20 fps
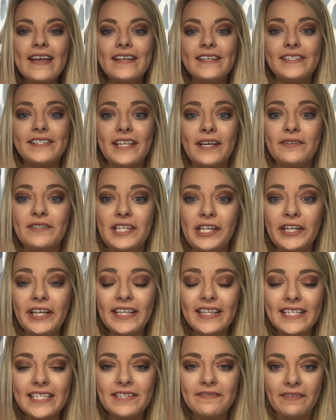So
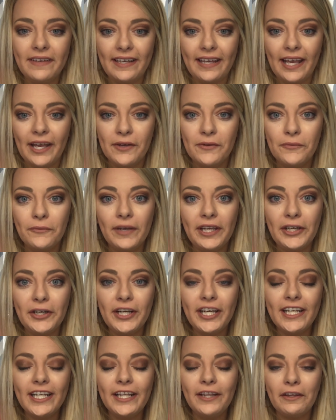during this video, we are
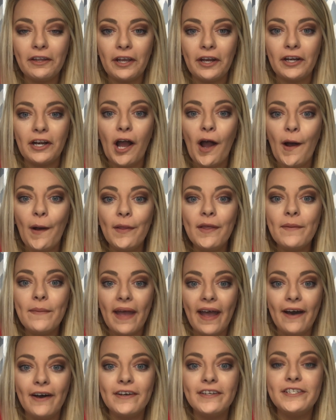going to learn all
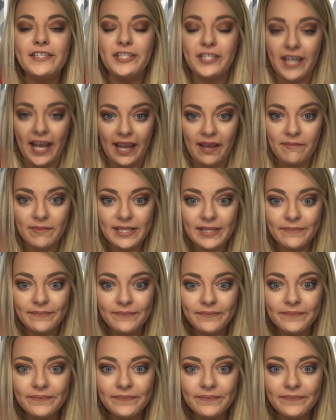about shapes.